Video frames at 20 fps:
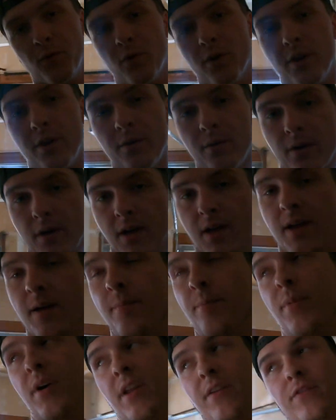you.
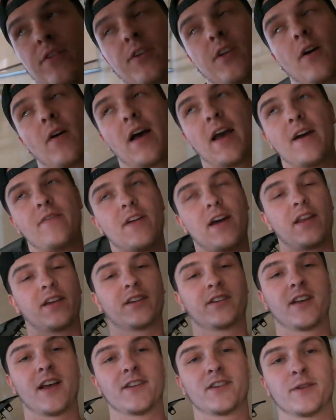But if you don't have that
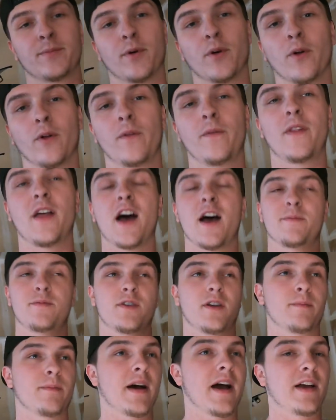accessible, you
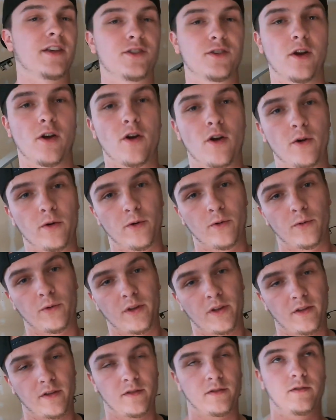can buy a
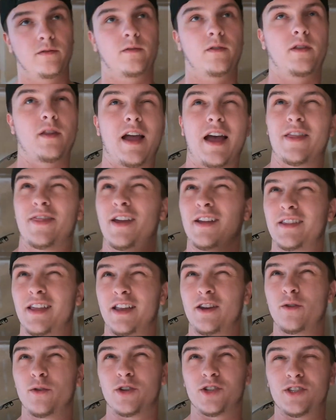Soho. I think
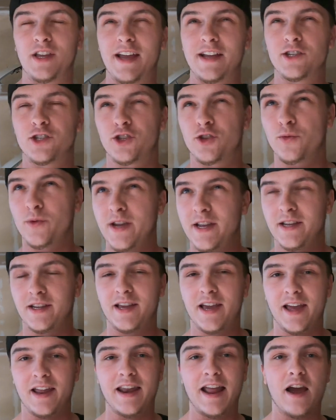they do a stage 3
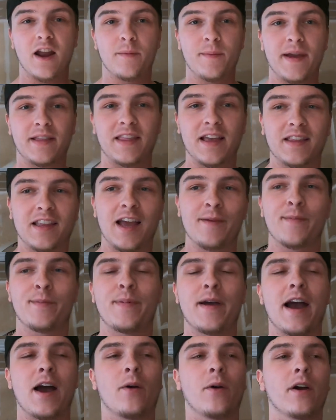kit now to make that type of
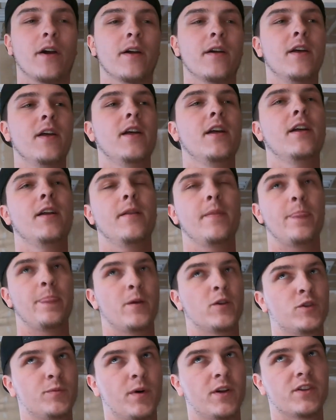power.
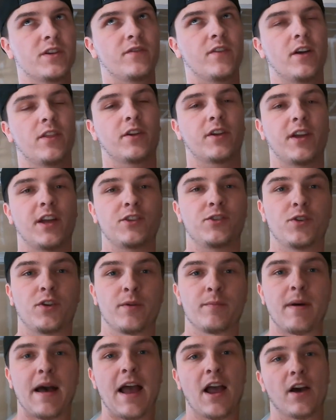There's a bunch of other kits you
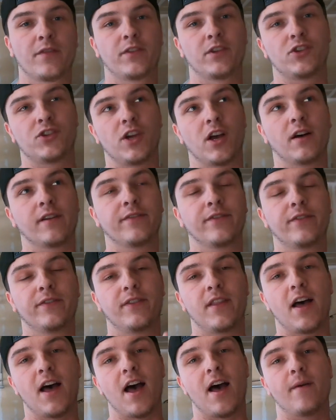can buy off the
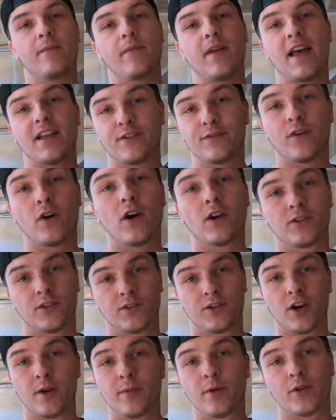shelf. As far as a
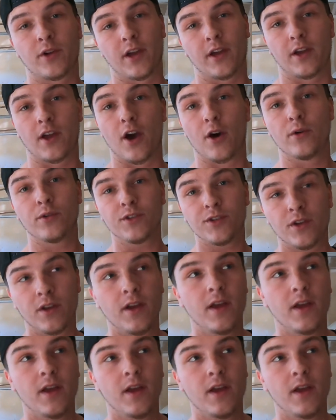turbo kit goes,